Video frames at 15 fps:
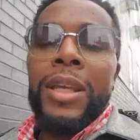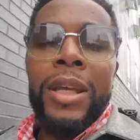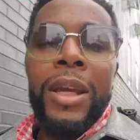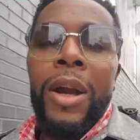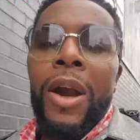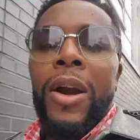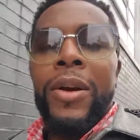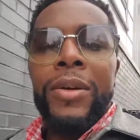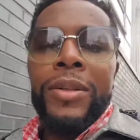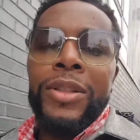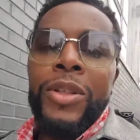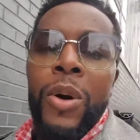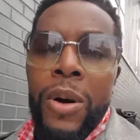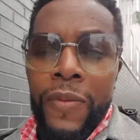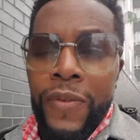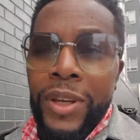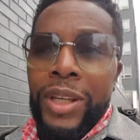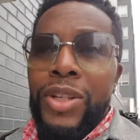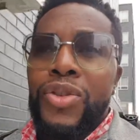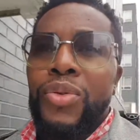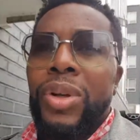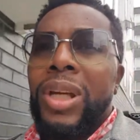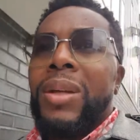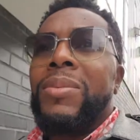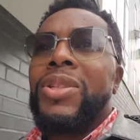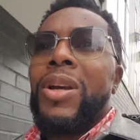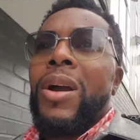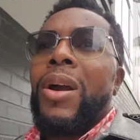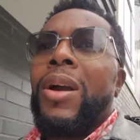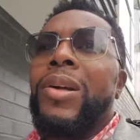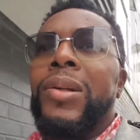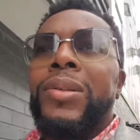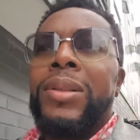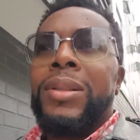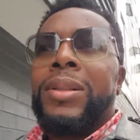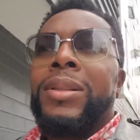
It hurts. Going for your dreams hurt.